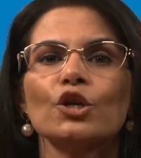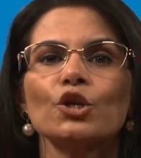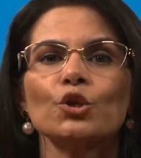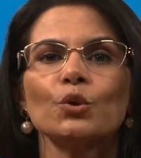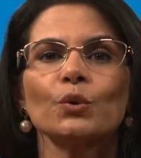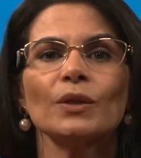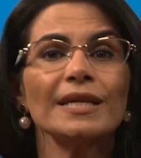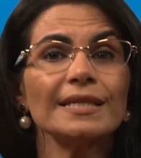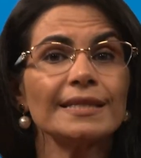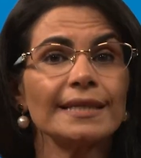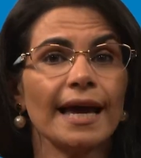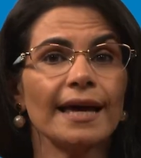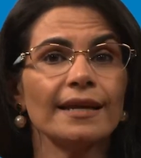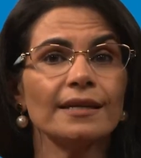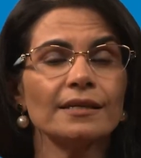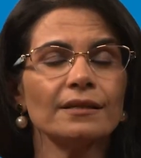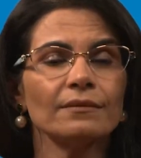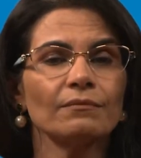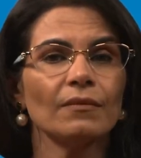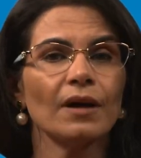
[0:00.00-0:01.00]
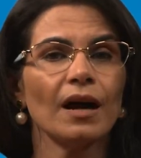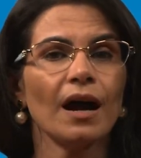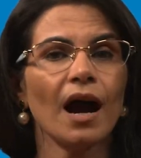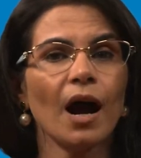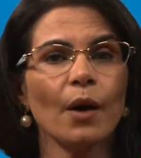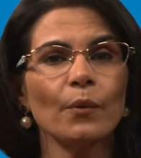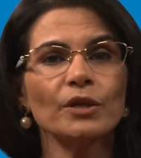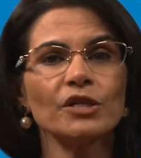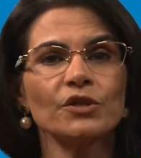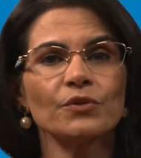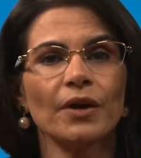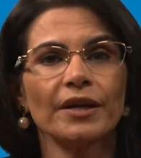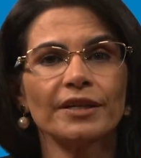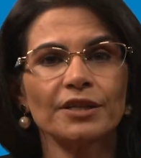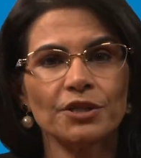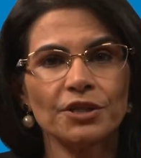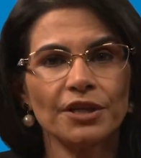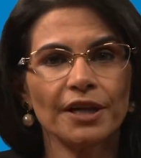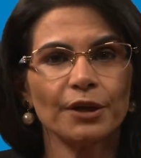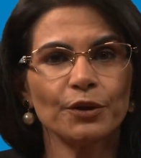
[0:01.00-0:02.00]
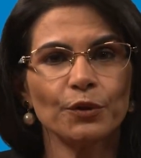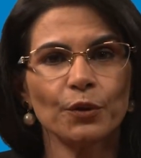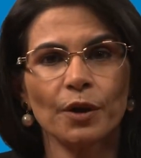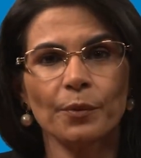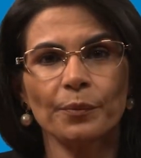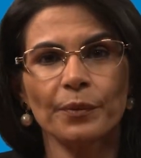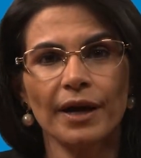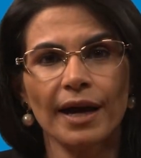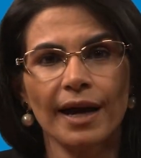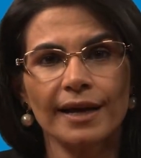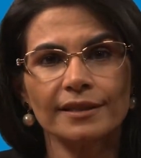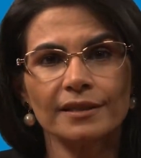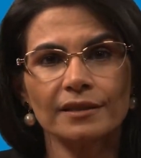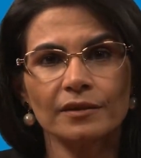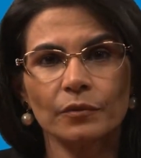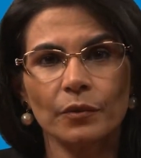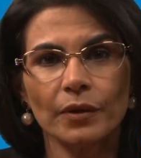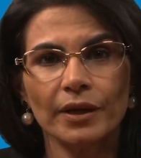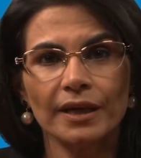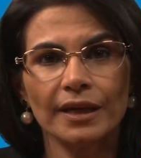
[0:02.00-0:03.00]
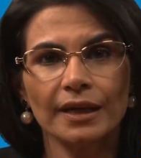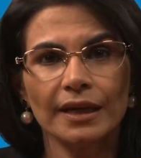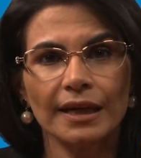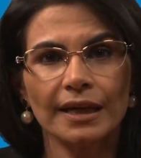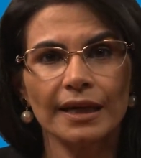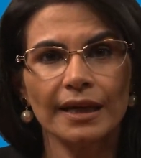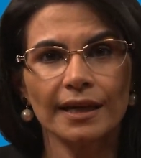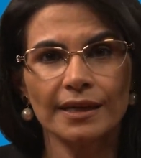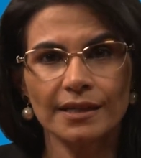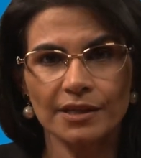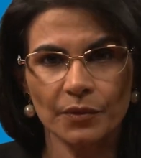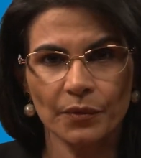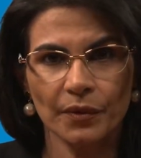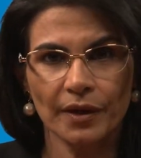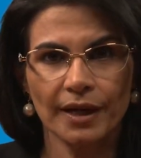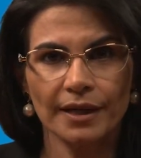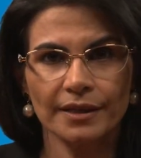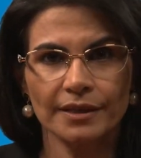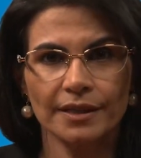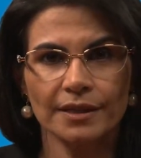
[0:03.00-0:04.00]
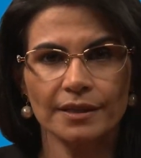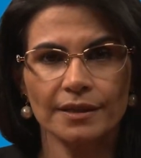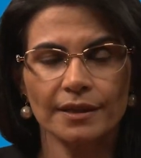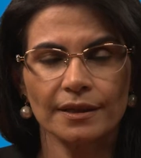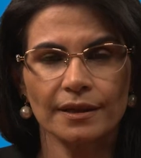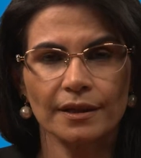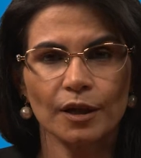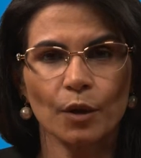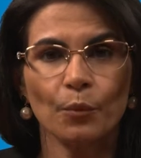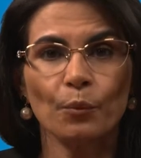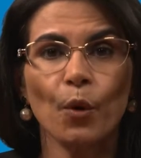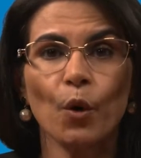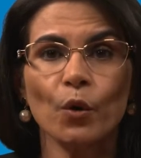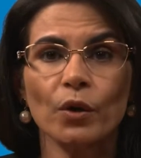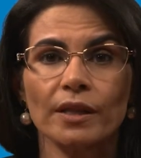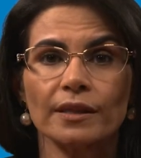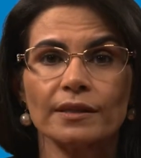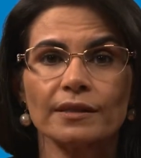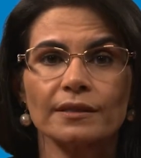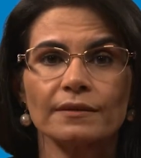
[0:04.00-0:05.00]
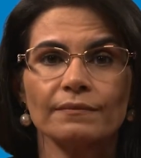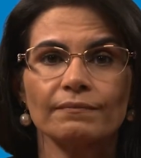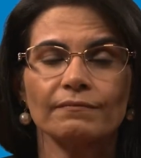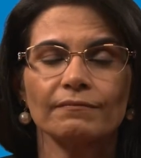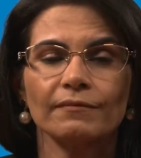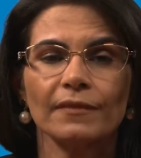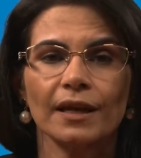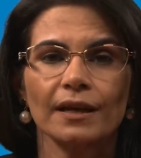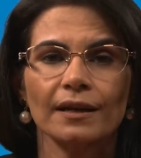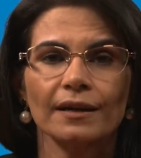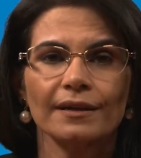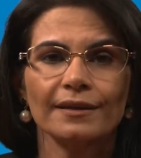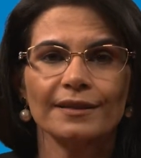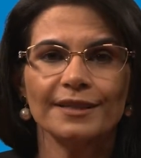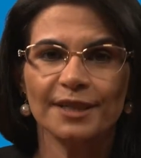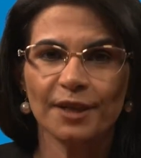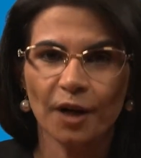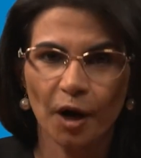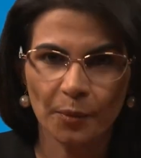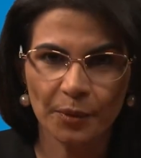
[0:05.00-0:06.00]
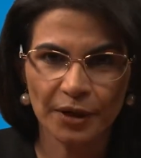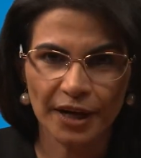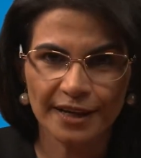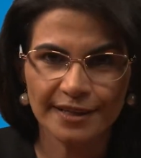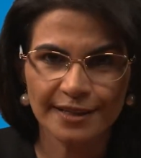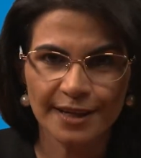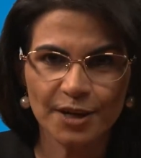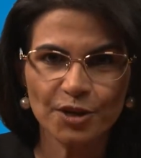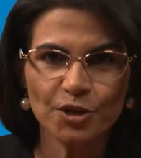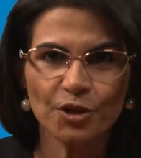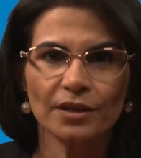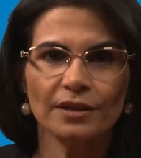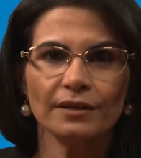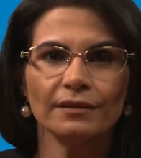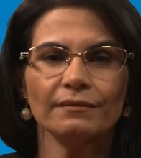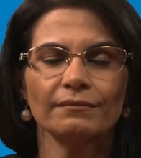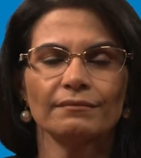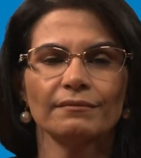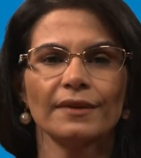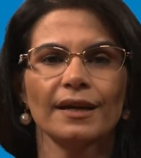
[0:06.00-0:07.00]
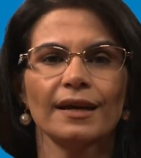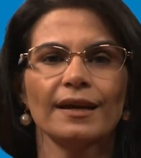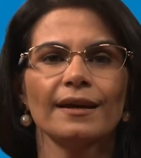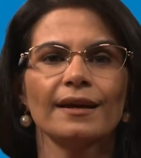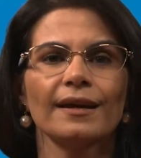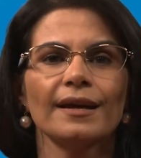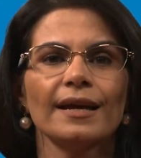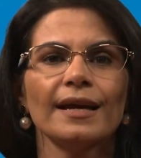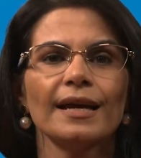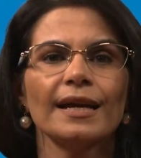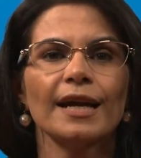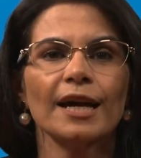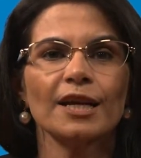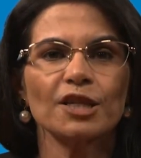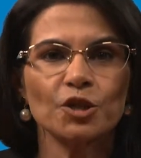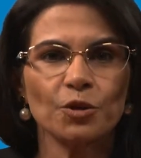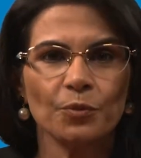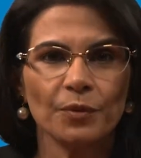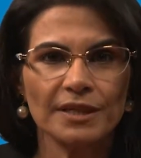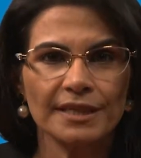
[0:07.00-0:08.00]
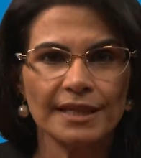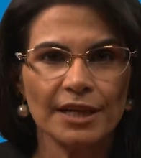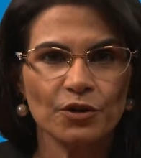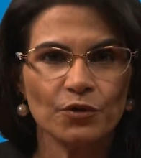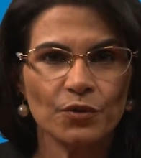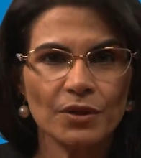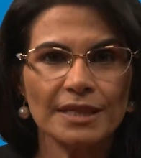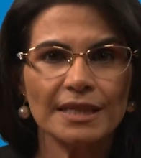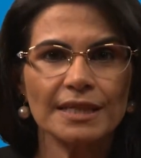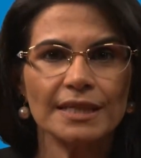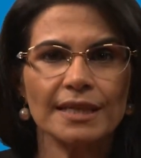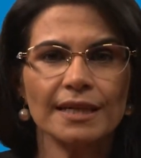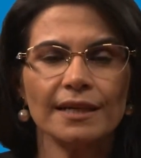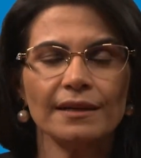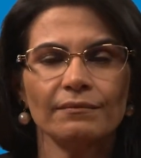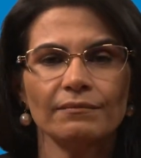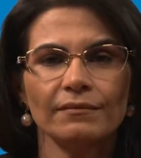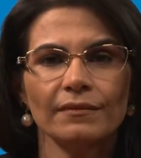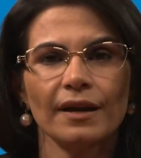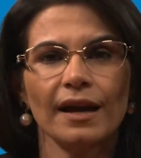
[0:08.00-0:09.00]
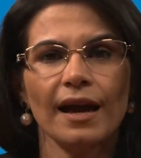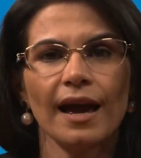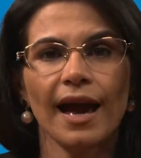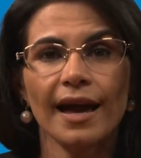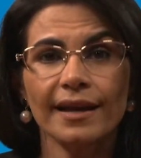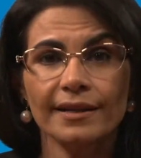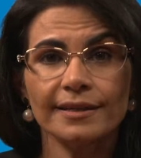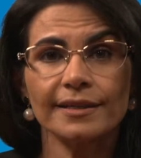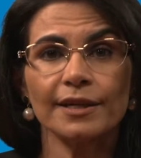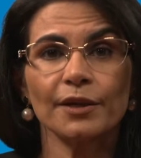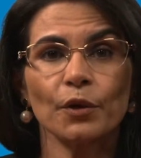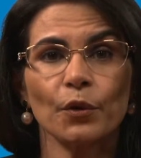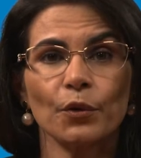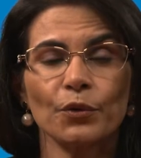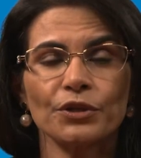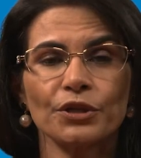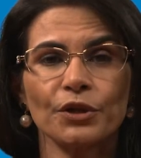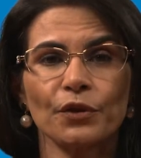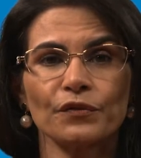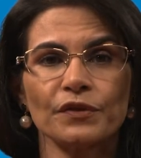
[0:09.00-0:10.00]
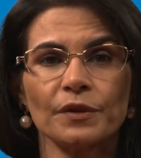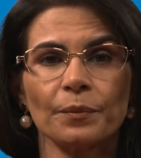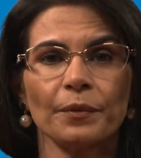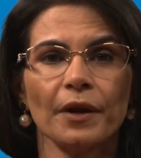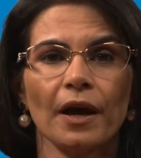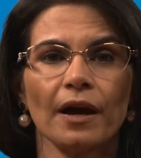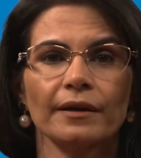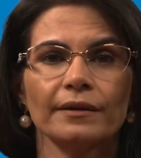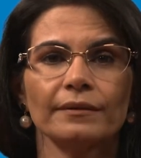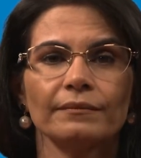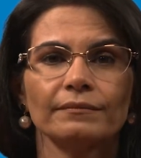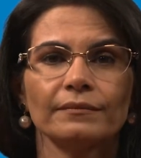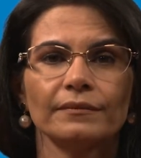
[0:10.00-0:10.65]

To this end, our strategy at Uniper has three key interrelated components: decarbonization, customer centricity, and security of supply.